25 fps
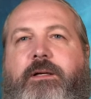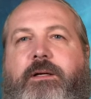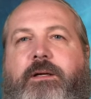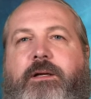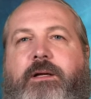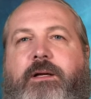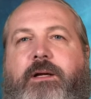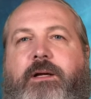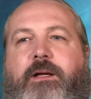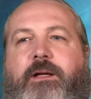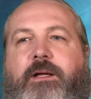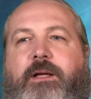
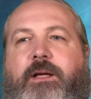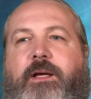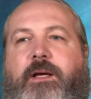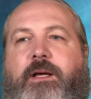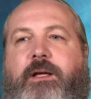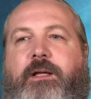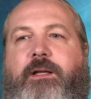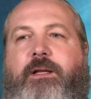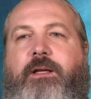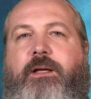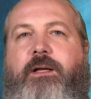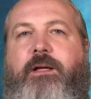
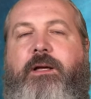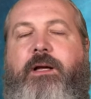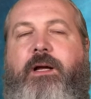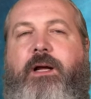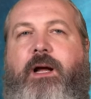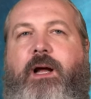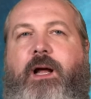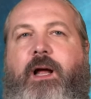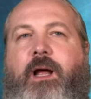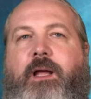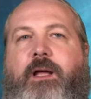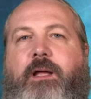Again,
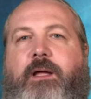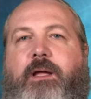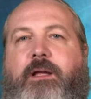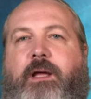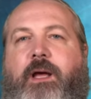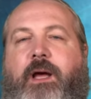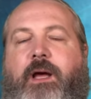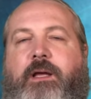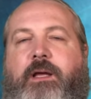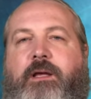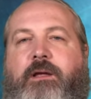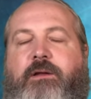I
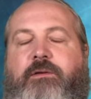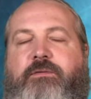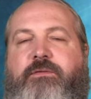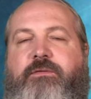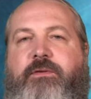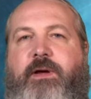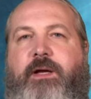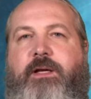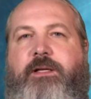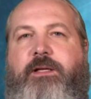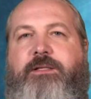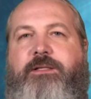
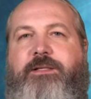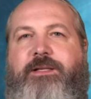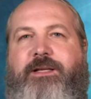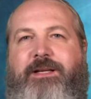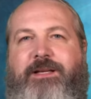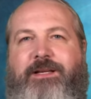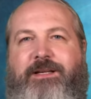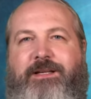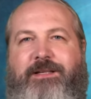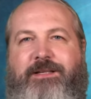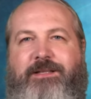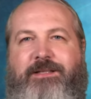confess
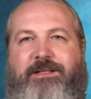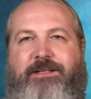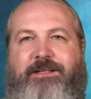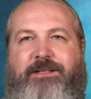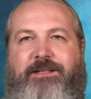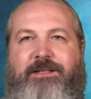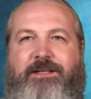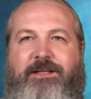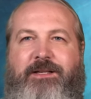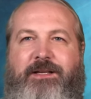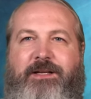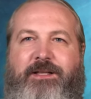the
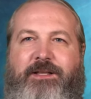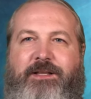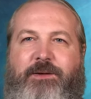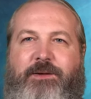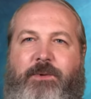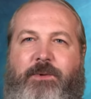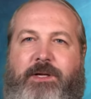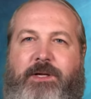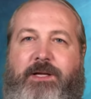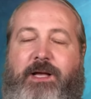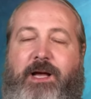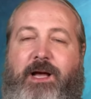
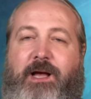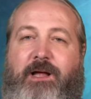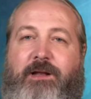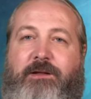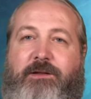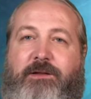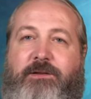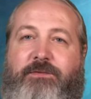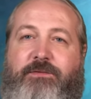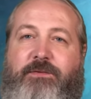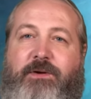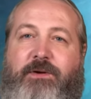one God
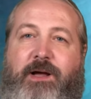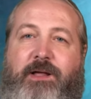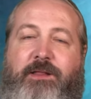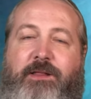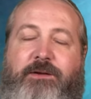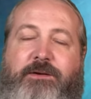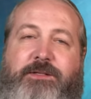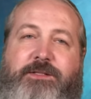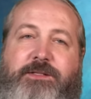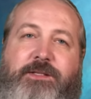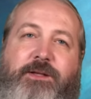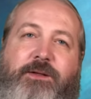and Father
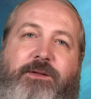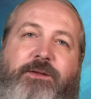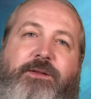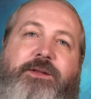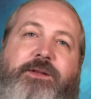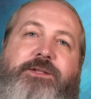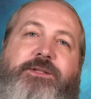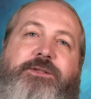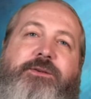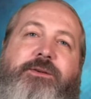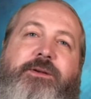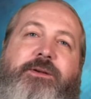is the only
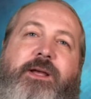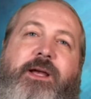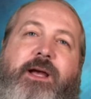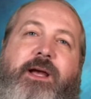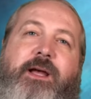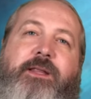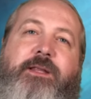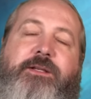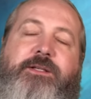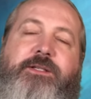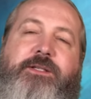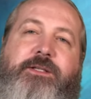true God,
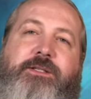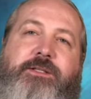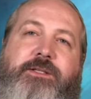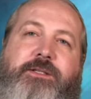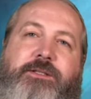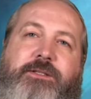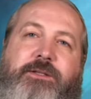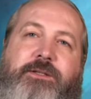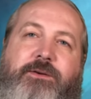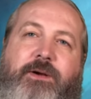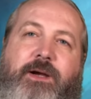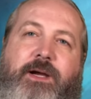that Jesus
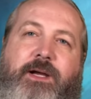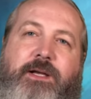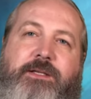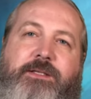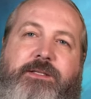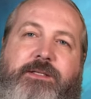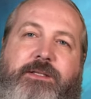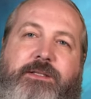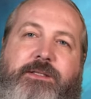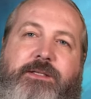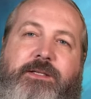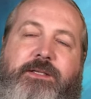
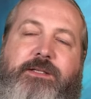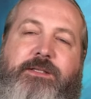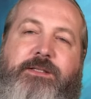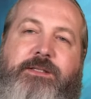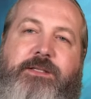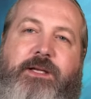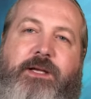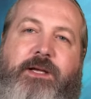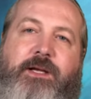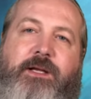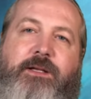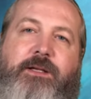Christ is his
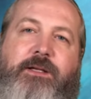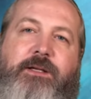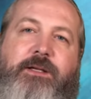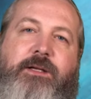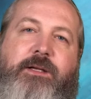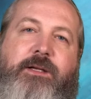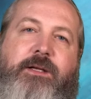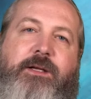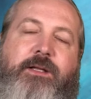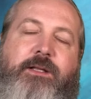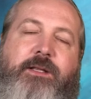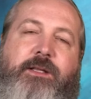Son,
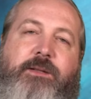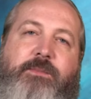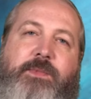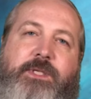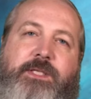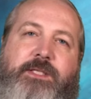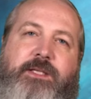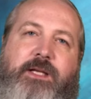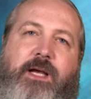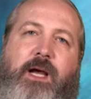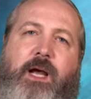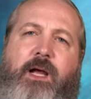the
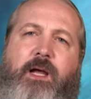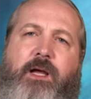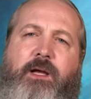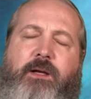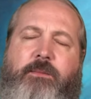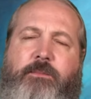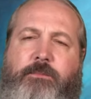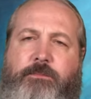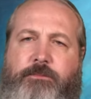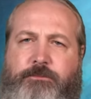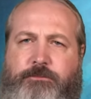Messiah.